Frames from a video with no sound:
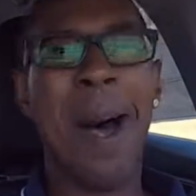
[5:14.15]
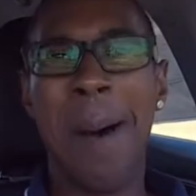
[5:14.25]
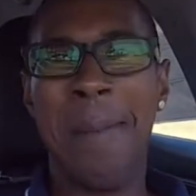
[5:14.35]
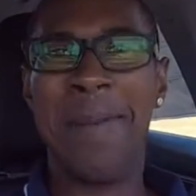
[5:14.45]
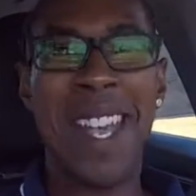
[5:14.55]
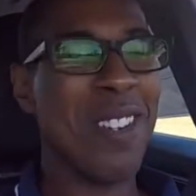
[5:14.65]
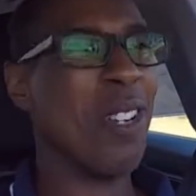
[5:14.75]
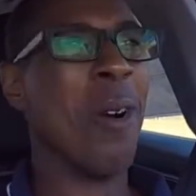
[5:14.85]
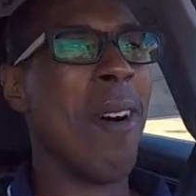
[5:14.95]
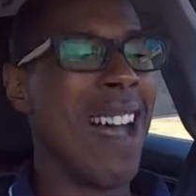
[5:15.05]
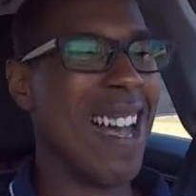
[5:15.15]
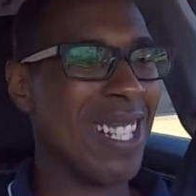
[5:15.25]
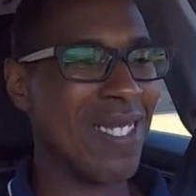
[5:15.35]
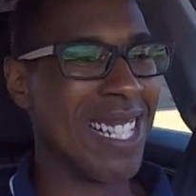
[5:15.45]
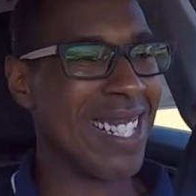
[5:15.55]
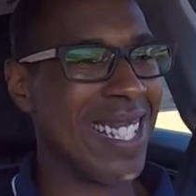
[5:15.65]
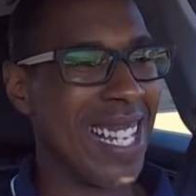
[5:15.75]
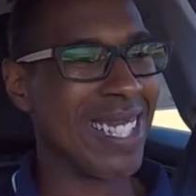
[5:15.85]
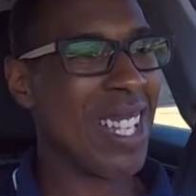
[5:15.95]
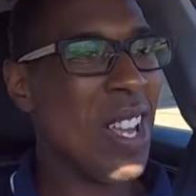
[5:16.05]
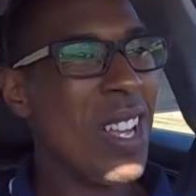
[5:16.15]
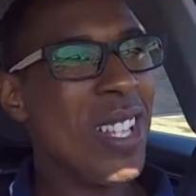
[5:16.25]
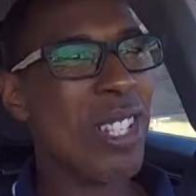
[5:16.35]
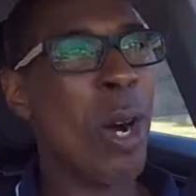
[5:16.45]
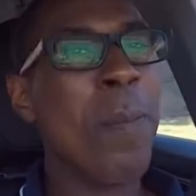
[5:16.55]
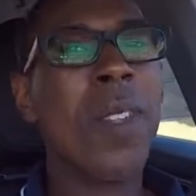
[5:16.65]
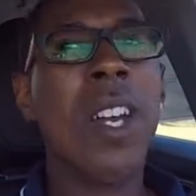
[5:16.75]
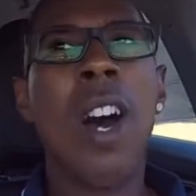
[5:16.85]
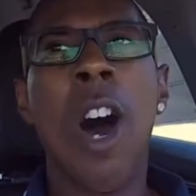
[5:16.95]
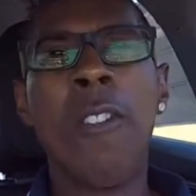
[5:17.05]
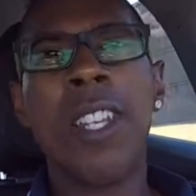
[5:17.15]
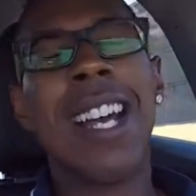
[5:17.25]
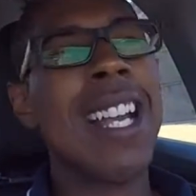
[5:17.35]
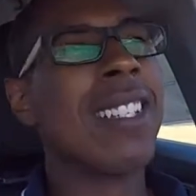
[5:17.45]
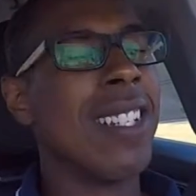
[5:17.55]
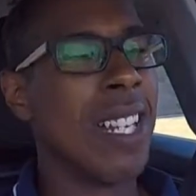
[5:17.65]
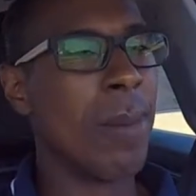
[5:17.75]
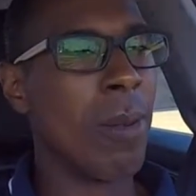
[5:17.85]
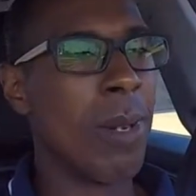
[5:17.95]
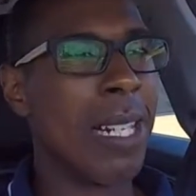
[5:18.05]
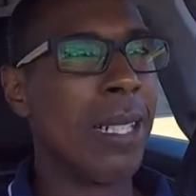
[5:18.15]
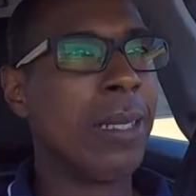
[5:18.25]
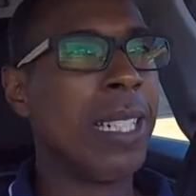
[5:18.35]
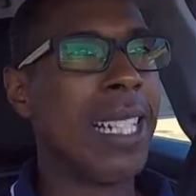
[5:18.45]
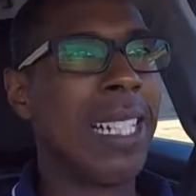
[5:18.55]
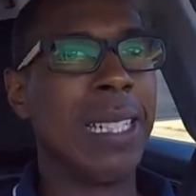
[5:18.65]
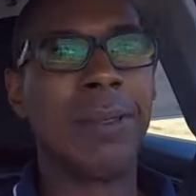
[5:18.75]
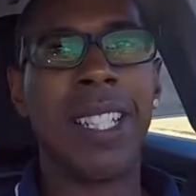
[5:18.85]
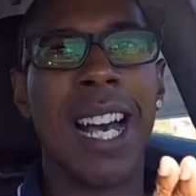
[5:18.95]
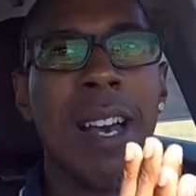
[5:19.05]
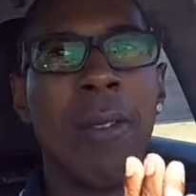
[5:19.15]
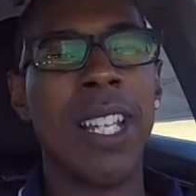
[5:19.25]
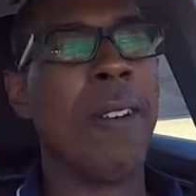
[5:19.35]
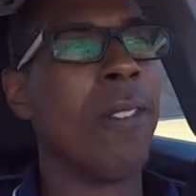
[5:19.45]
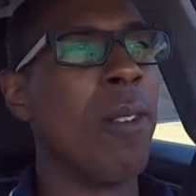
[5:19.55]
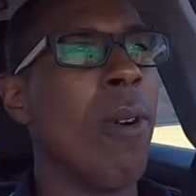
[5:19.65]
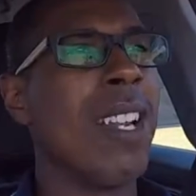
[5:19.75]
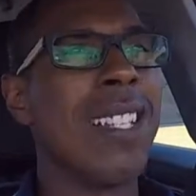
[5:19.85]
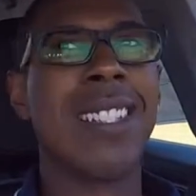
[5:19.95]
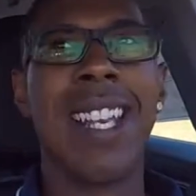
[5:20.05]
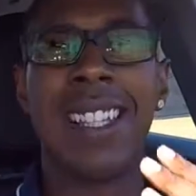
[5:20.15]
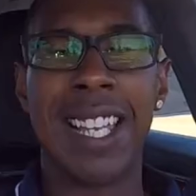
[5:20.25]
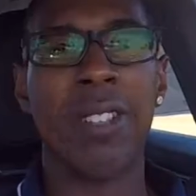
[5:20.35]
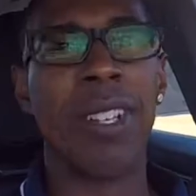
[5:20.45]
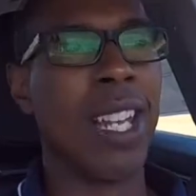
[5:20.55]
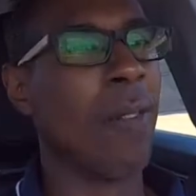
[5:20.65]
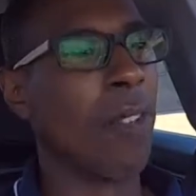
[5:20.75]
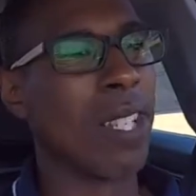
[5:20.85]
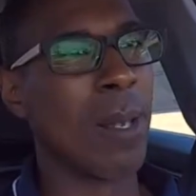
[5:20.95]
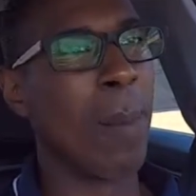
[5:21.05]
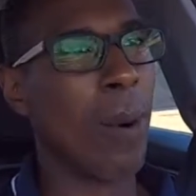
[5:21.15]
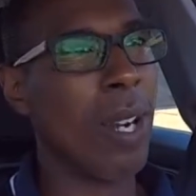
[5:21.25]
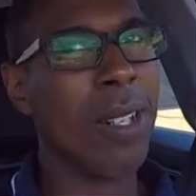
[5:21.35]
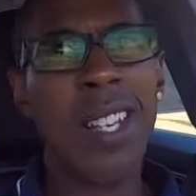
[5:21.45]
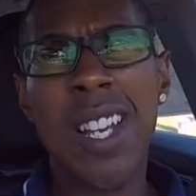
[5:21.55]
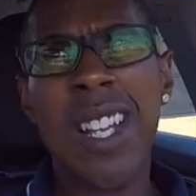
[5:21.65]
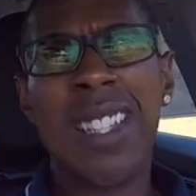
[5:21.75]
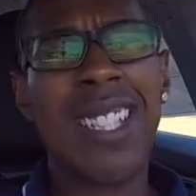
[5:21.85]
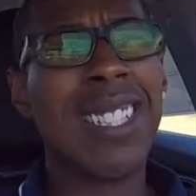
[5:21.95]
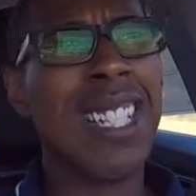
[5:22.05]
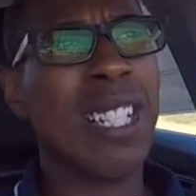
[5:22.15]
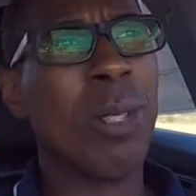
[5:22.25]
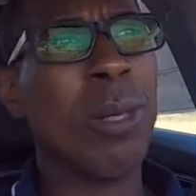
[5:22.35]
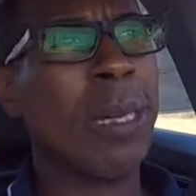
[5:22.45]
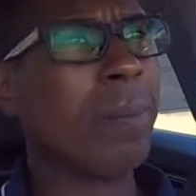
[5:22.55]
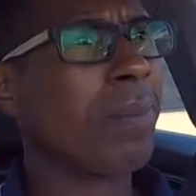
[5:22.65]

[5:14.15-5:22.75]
Don't know why it has me in 6th. So hopefully you guys can hear me well, and I would definitely want to say thank you again for the support. Let's get to it.